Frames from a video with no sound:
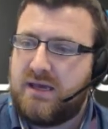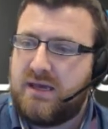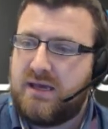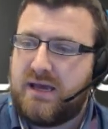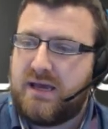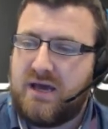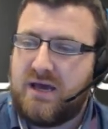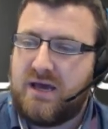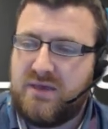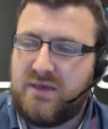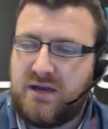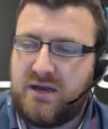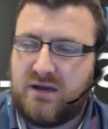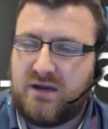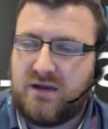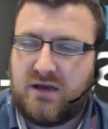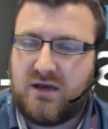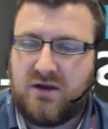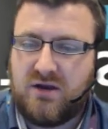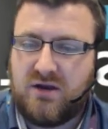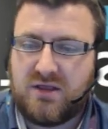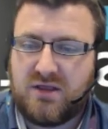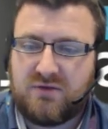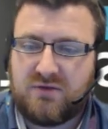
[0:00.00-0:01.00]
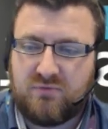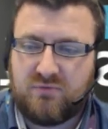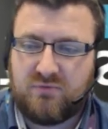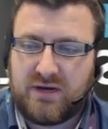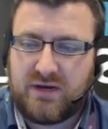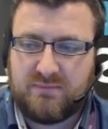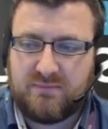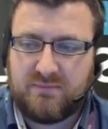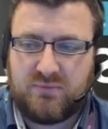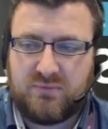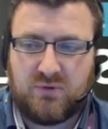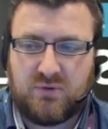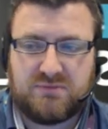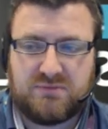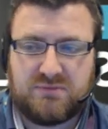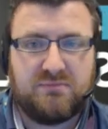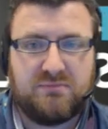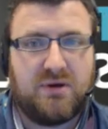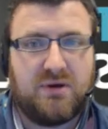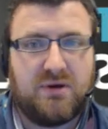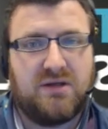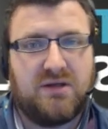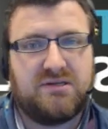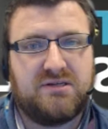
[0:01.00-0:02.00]
And then another really
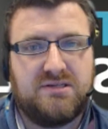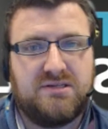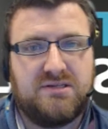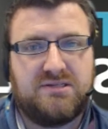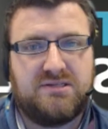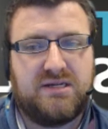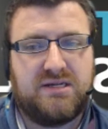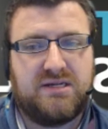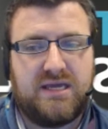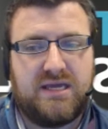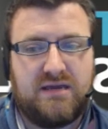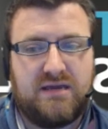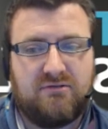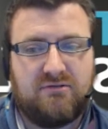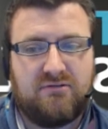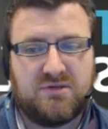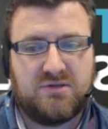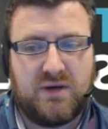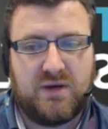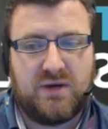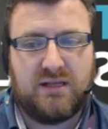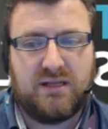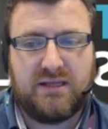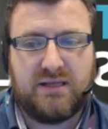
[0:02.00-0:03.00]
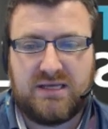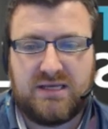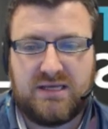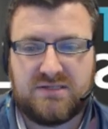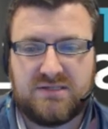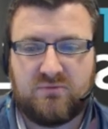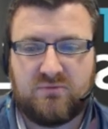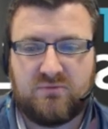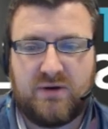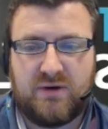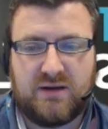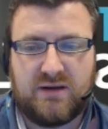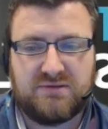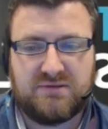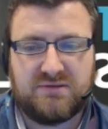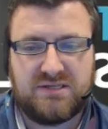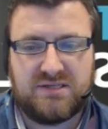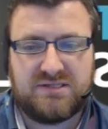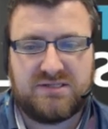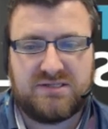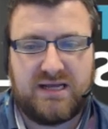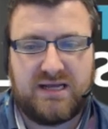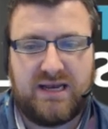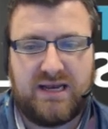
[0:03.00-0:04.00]
important part to consider here as well is around
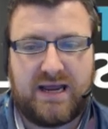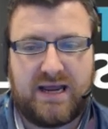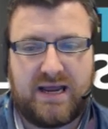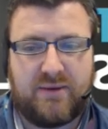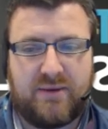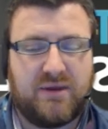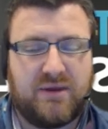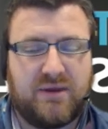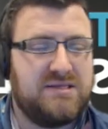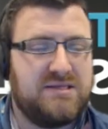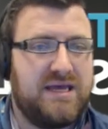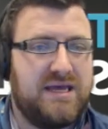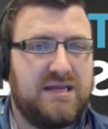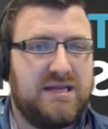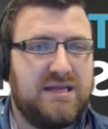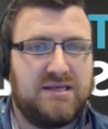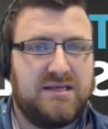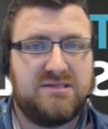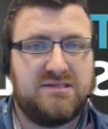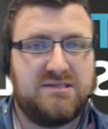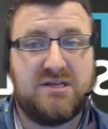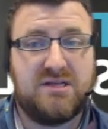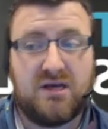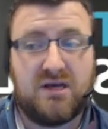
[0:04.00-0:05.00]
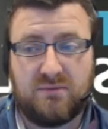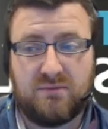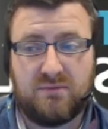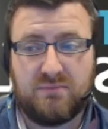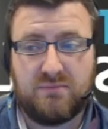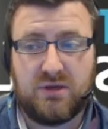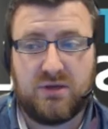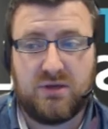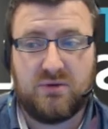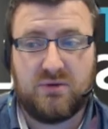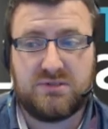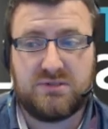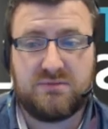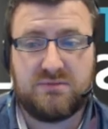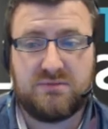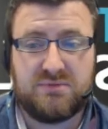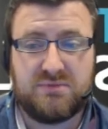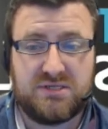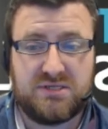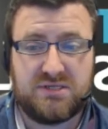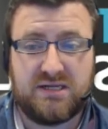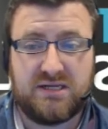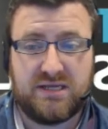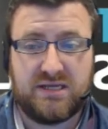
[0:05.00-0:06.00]
this allowing attendees to unmute,
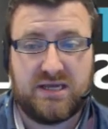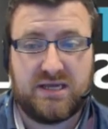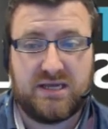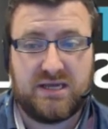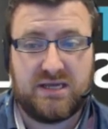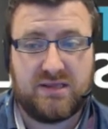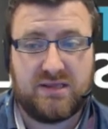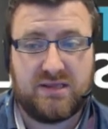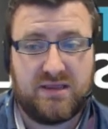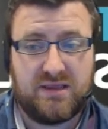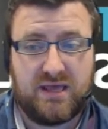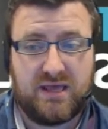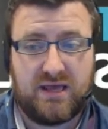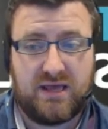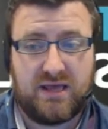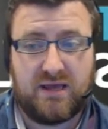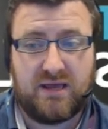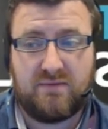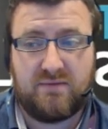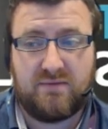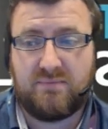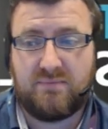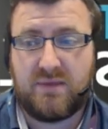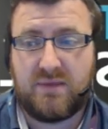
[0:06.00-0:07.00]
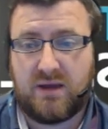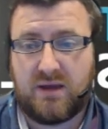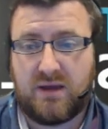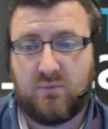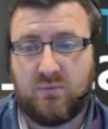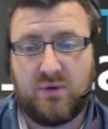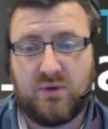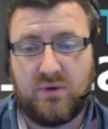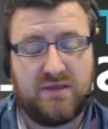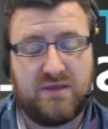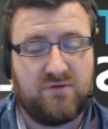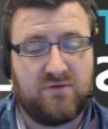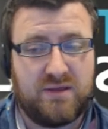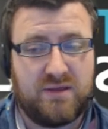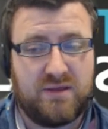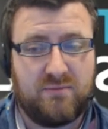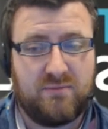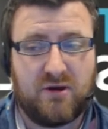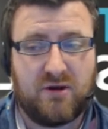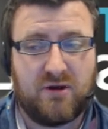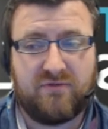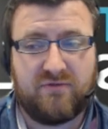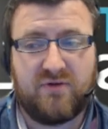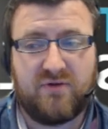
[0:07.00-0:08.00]
particularly when they've got their
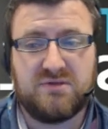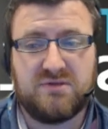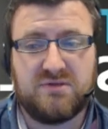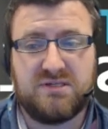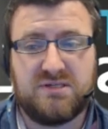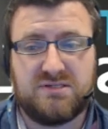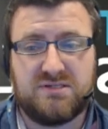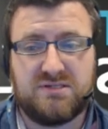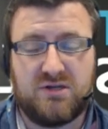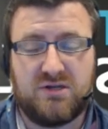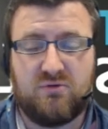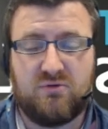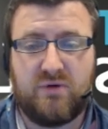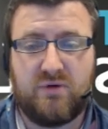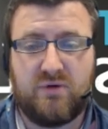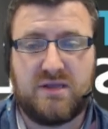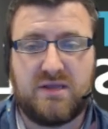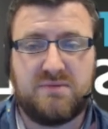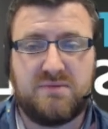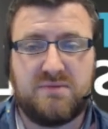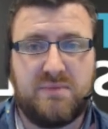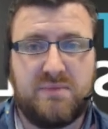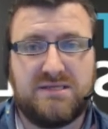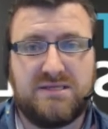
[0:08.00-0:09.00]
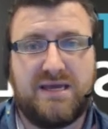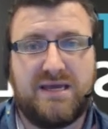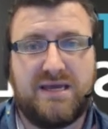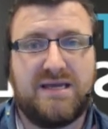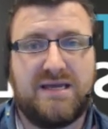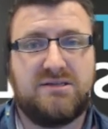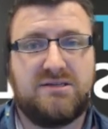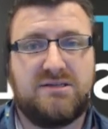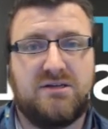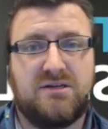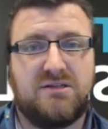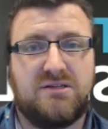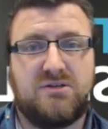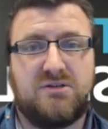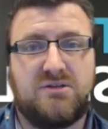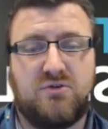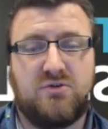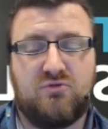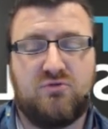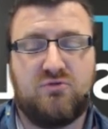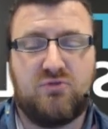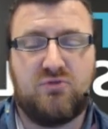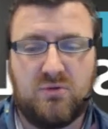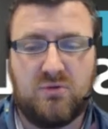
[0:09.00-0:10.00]
microphones. It's a great meeting etiquette
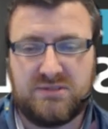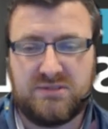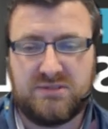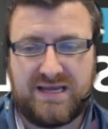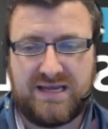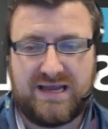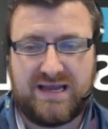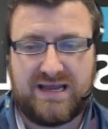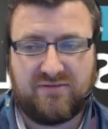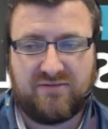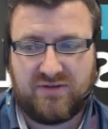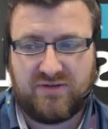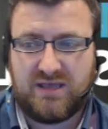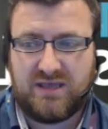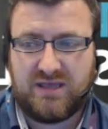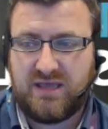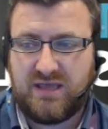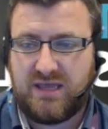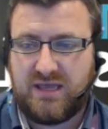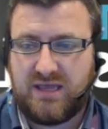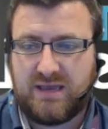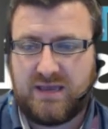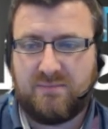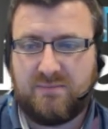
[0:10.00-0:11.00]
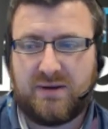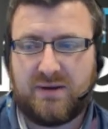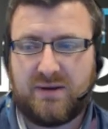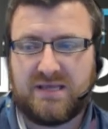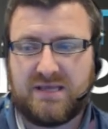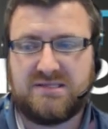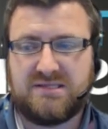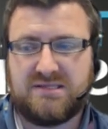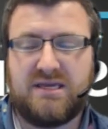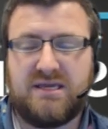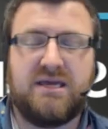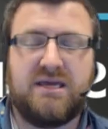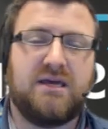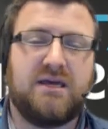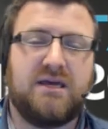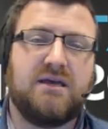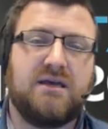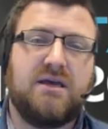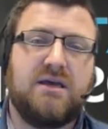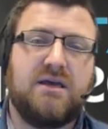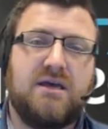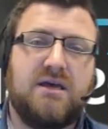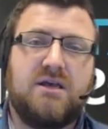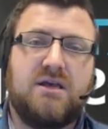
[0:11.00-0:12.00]
control to have in place here
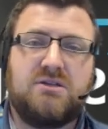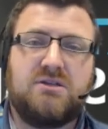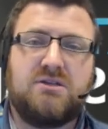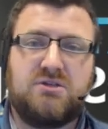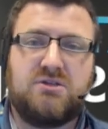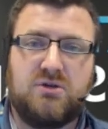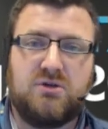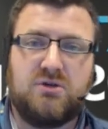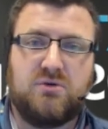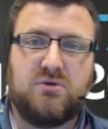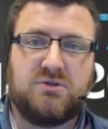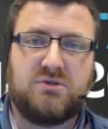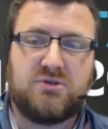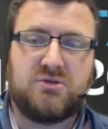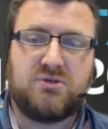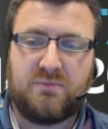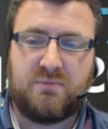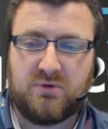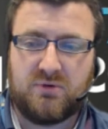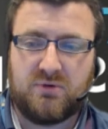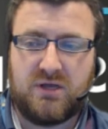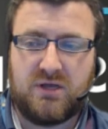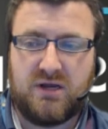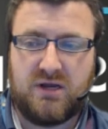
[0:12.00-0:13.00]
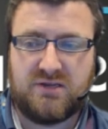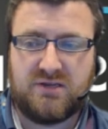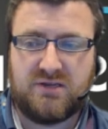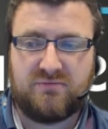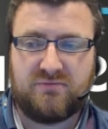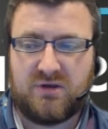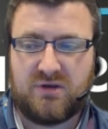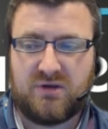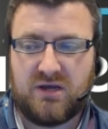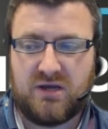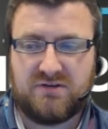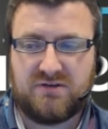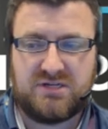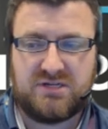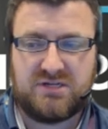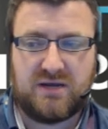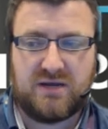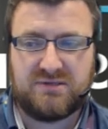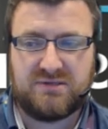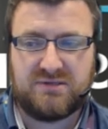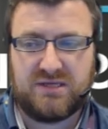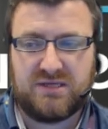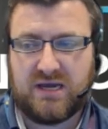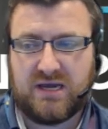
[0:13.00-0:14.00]
to stop your learners from kind of
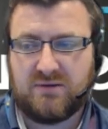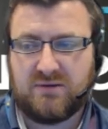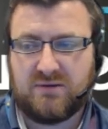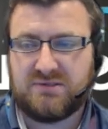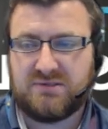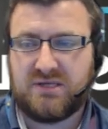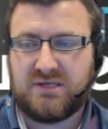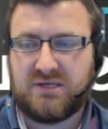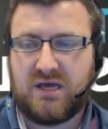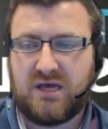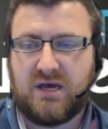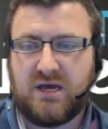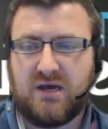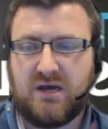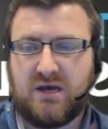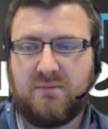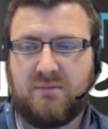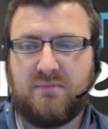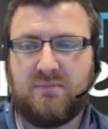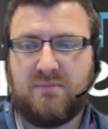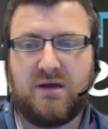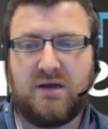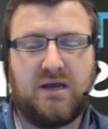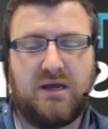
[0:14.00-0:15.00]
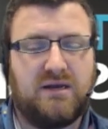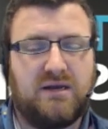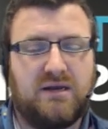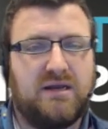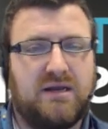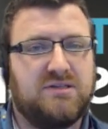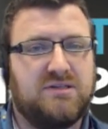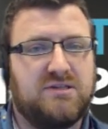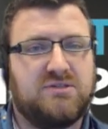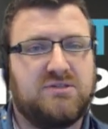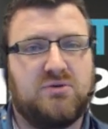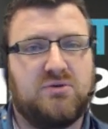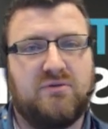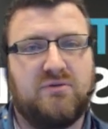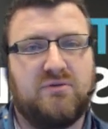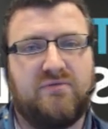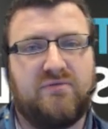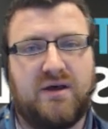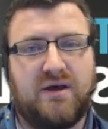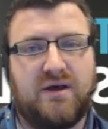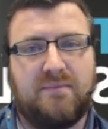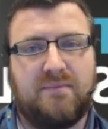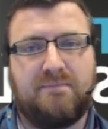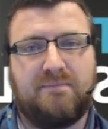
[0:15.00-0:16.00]
shouting out and sort
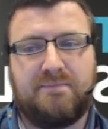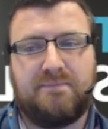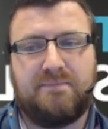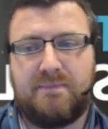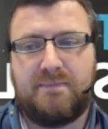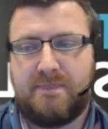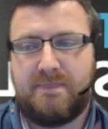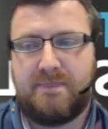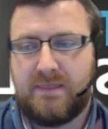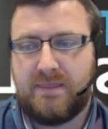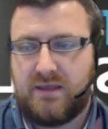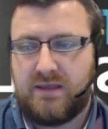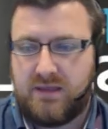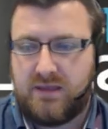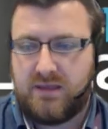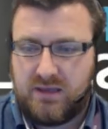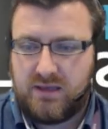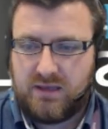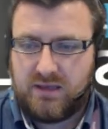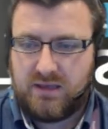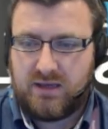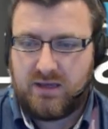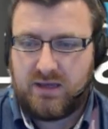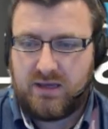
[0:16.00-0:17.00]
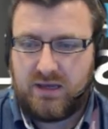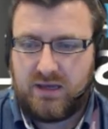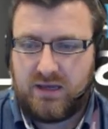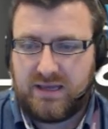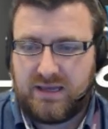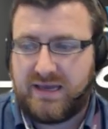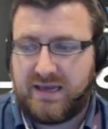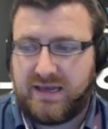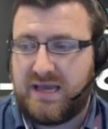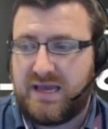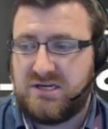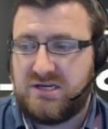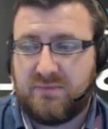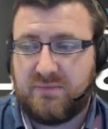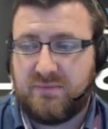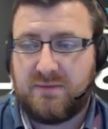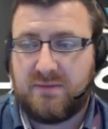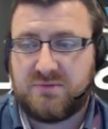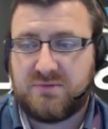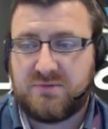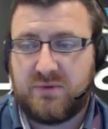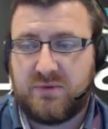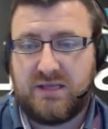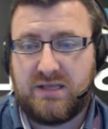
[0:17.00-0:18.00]
of engaging
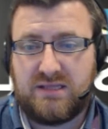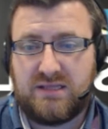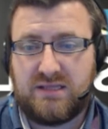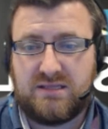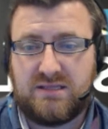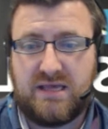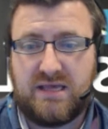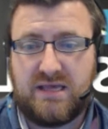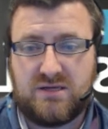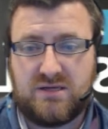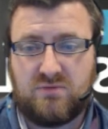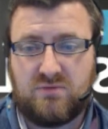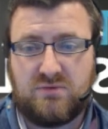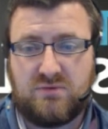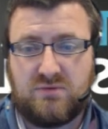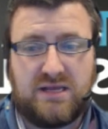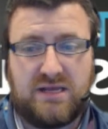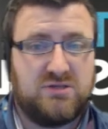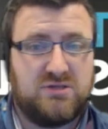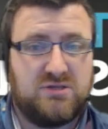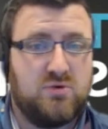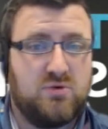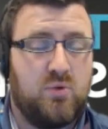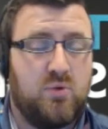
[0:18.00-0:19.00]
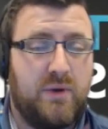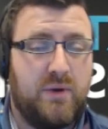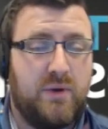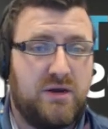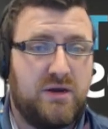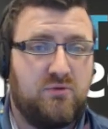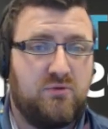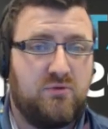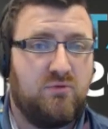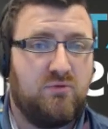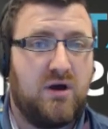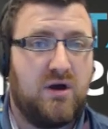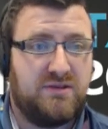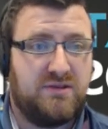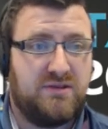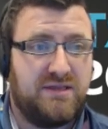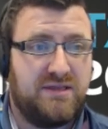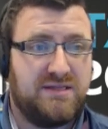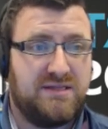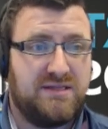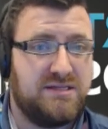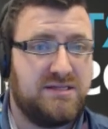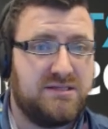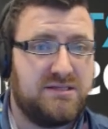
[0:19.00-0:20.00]
perhaps when they don't need to, or when you'd rather
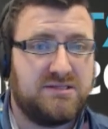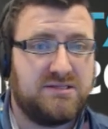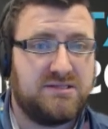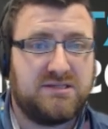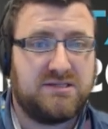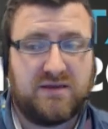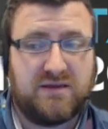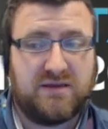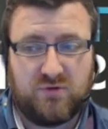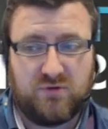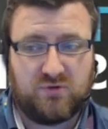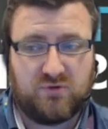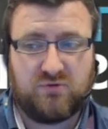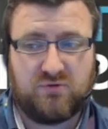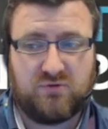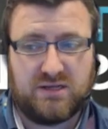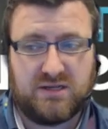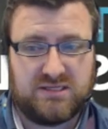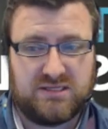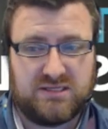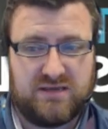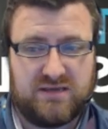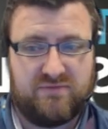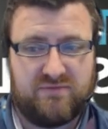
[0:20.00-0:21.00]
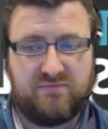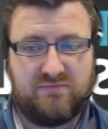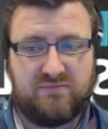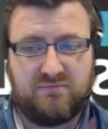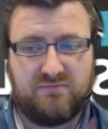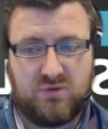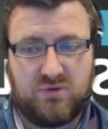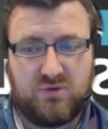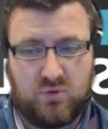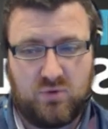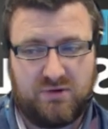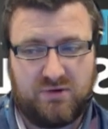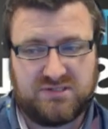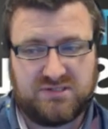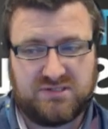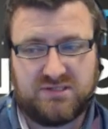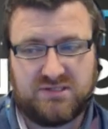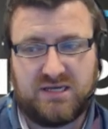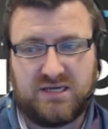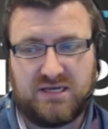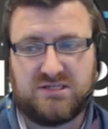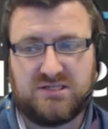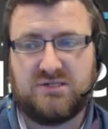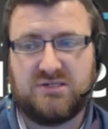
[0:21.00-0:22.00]
they didn't, if you're trying to give your
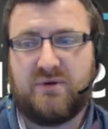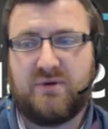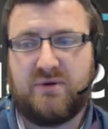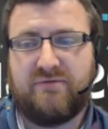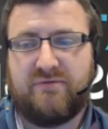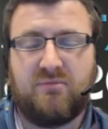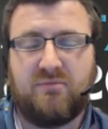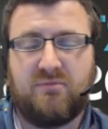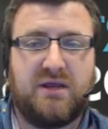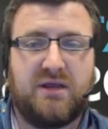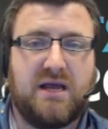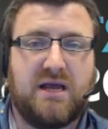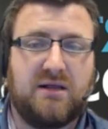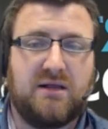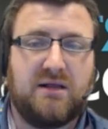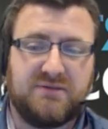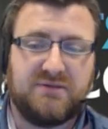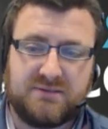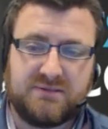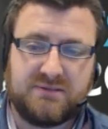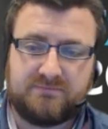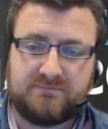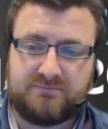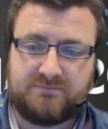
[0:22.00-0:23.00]
presentation to everybody else.